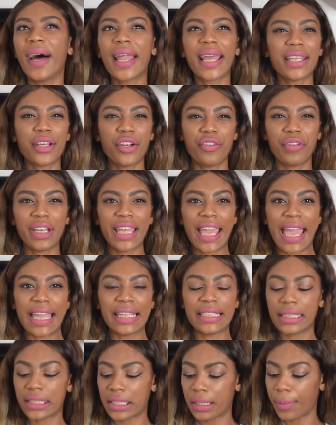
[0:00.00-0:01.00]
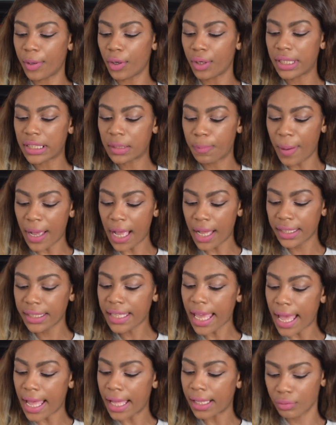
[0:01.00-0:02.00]
but I don't really hate it, to be honest. But
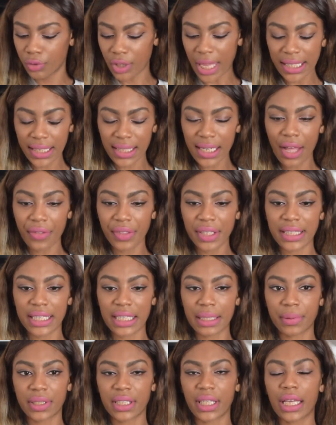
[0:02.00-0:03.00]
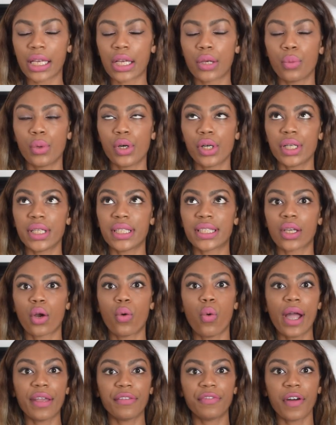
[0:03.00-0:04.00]
yeah, testing out these lipstick was
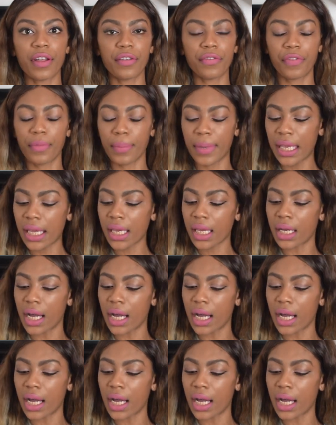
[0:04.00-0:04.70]
quite fun for me,